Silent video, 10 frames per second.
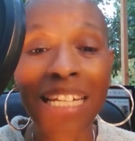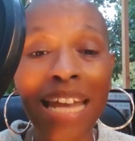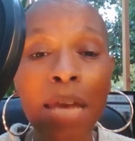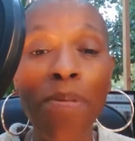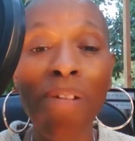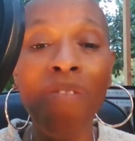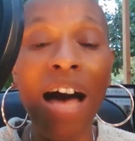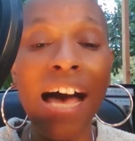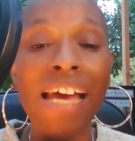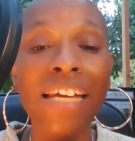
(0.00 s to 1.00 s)
they
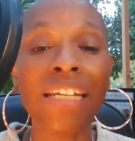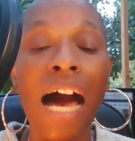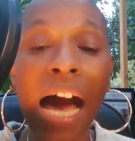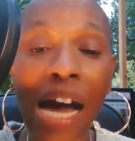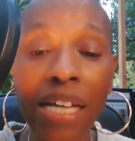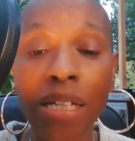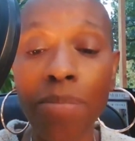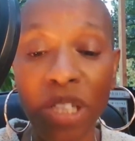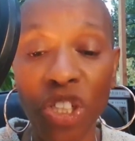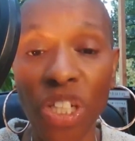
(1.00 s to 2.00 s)
provide high
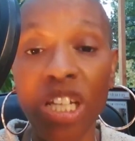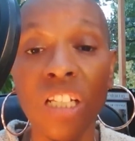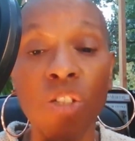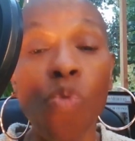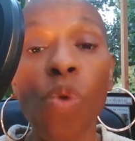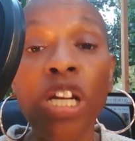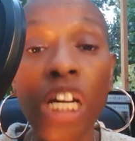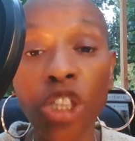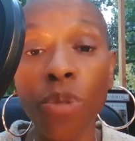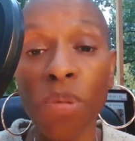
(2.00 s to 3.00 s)
commission. It's a
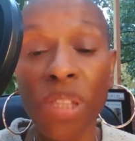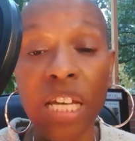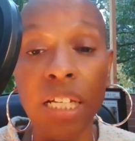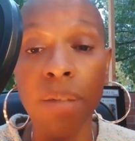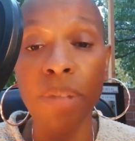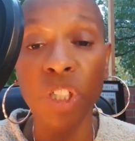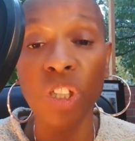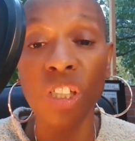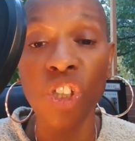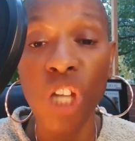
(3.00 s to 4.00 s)
100%
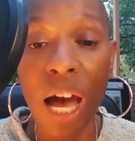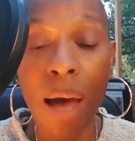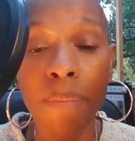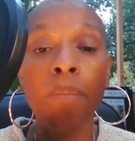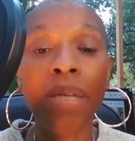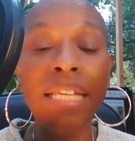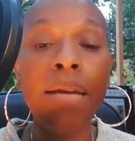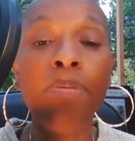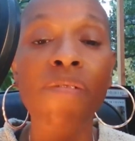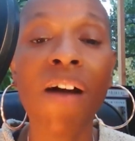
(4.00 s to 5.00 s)
commission shop, but
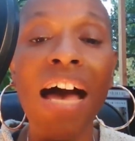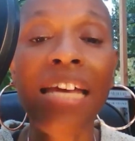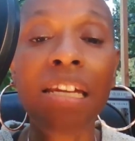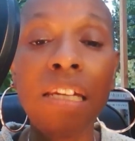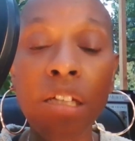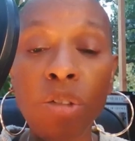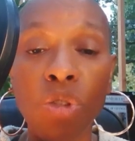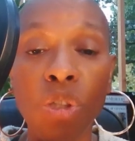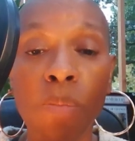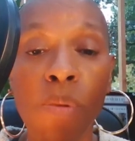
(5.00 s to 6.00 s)
they provide little
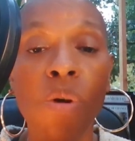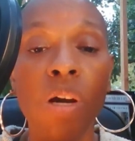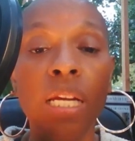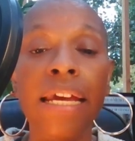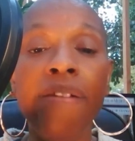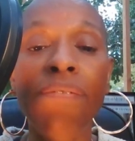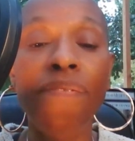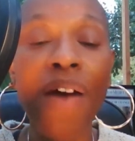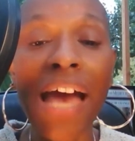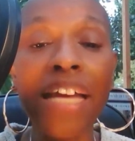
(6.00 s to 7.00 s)
support. In
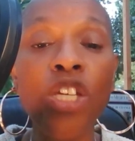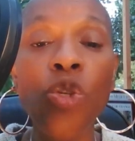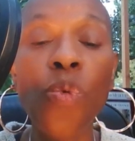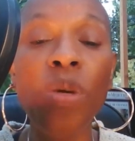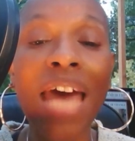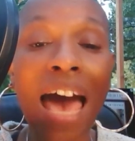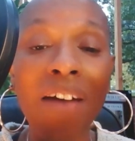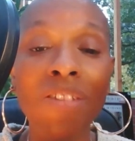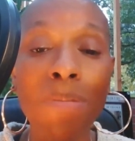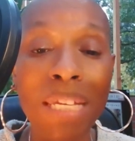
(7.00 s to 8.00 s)
fact, you would
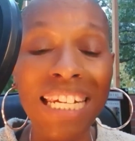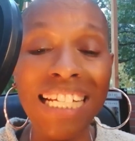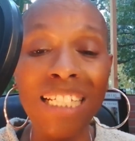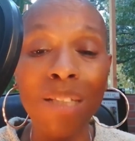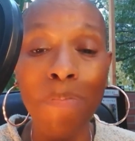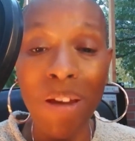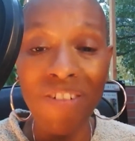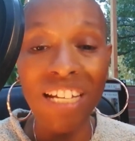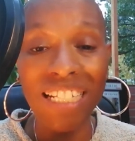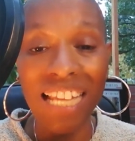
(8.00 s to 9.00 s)
have to be an
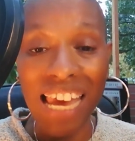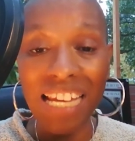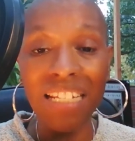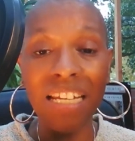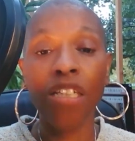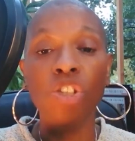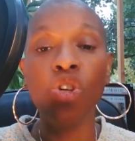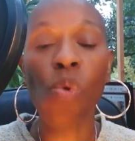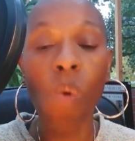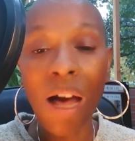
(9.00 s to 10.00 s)
experienced agent to
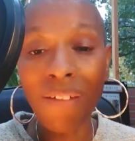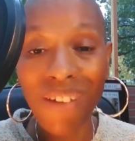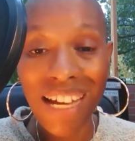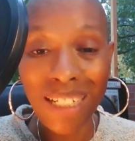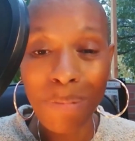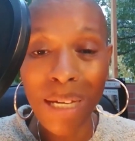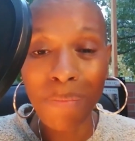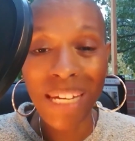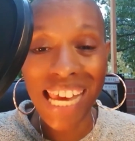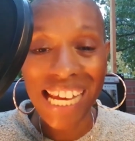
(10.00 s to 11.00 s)
qualify to become
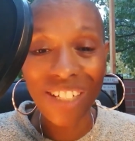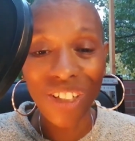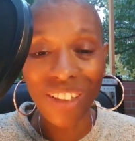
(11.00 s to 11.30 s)
an agent